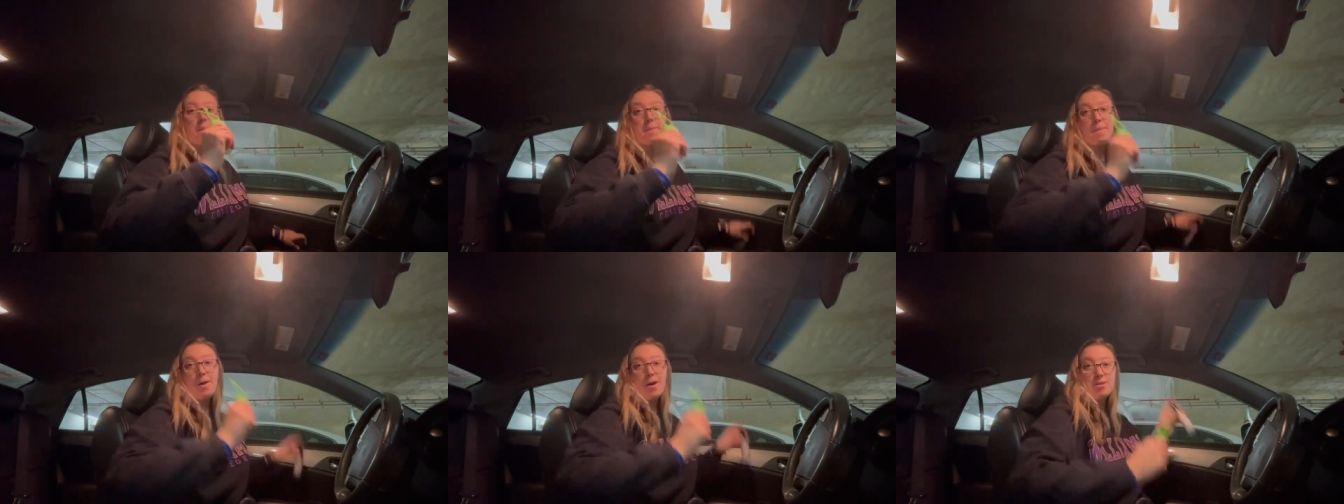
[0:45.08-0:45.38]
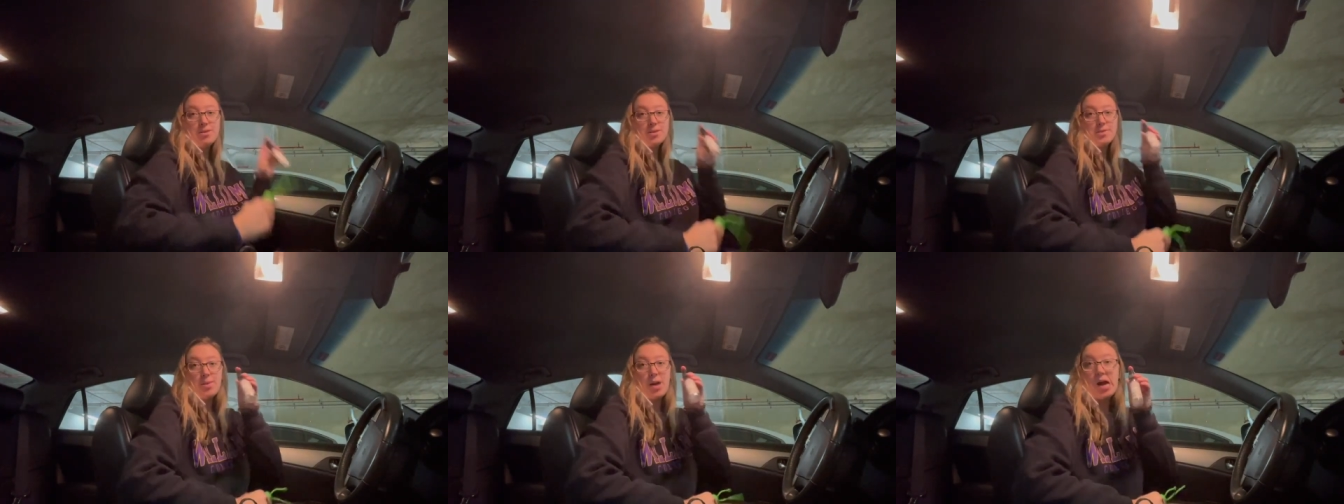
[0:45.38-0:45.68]

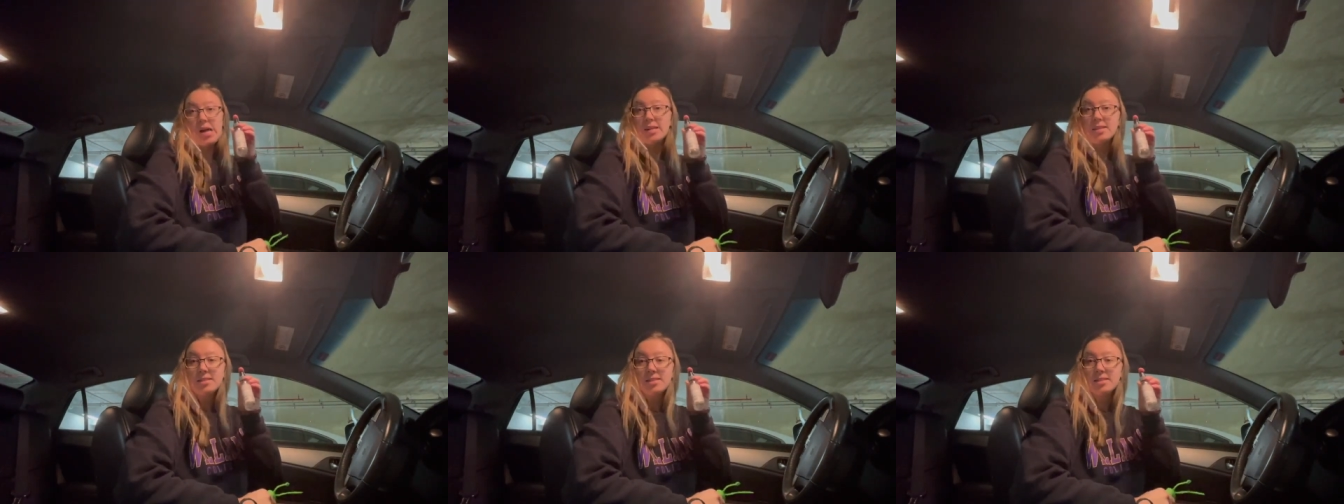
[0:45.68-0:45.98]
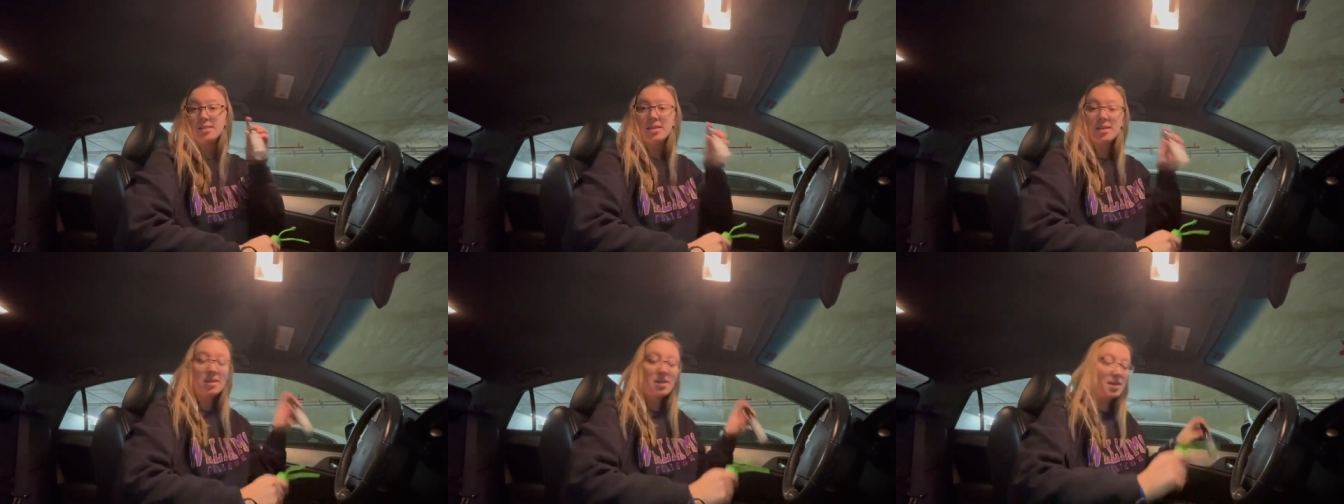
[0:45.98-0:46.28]
both
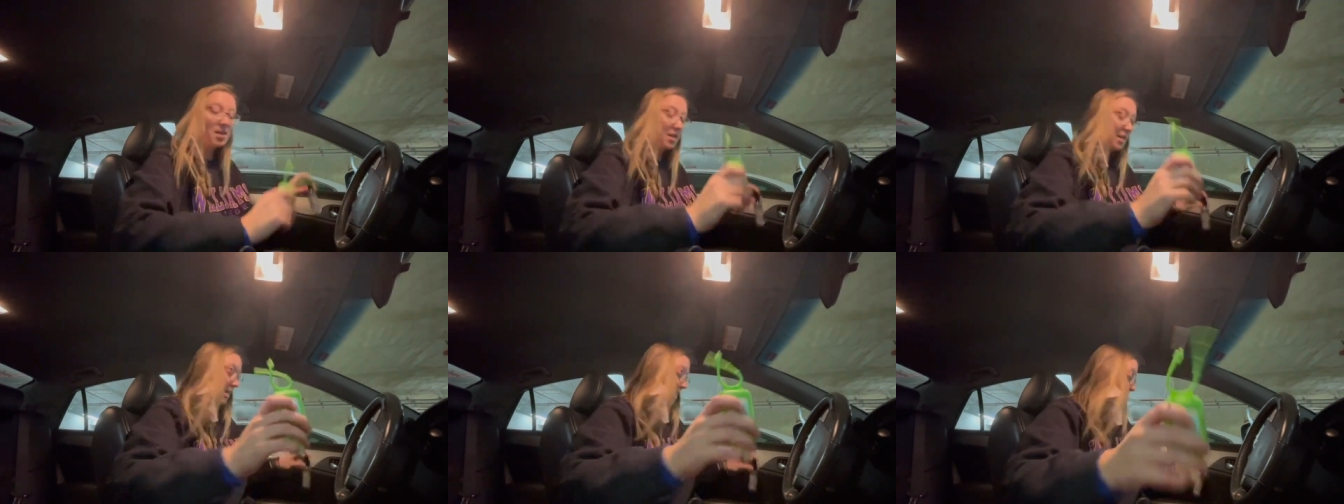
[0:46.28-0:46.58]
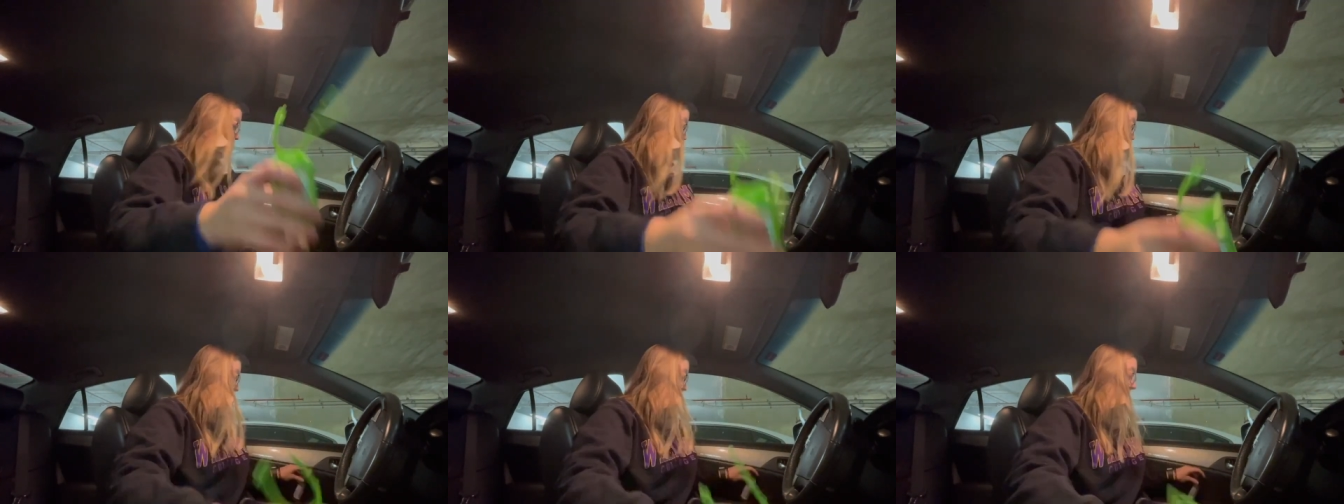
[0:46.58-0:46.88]
spots,
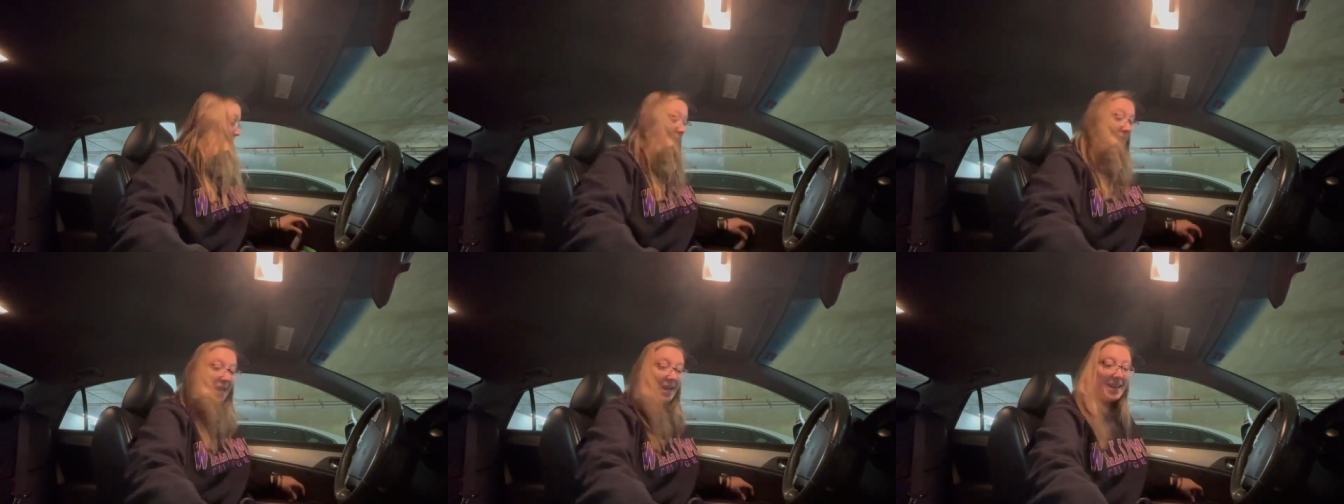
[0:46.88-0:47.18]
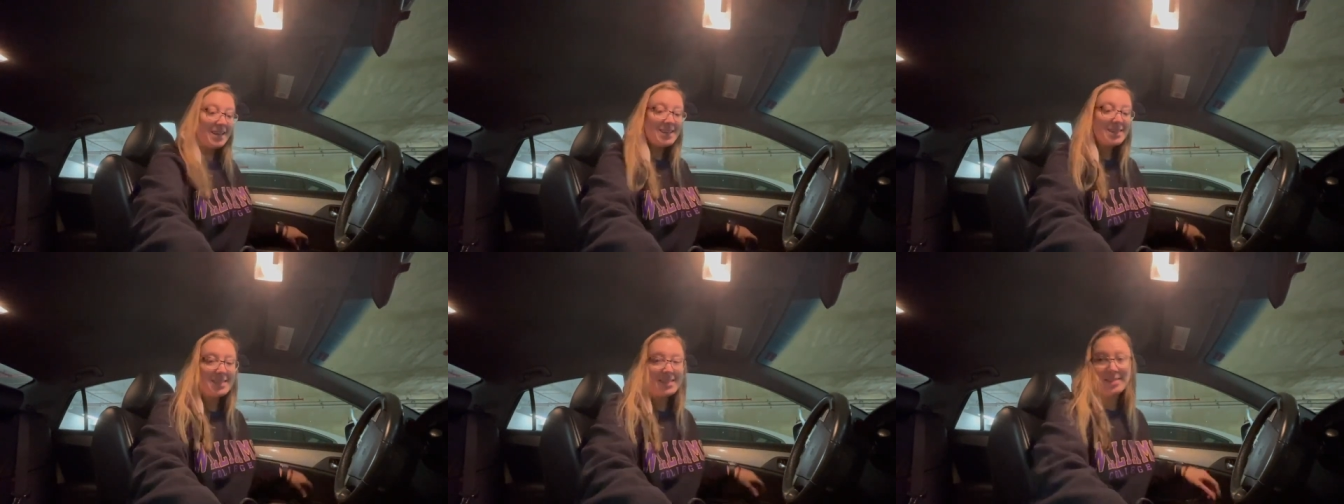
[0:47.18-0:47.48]

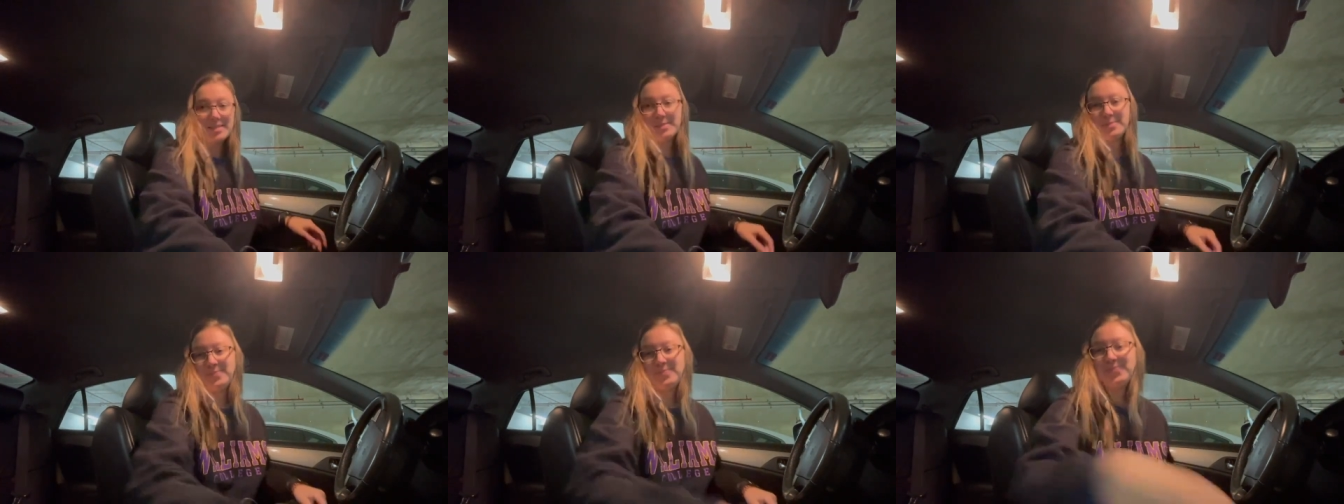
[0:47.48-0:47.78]
plus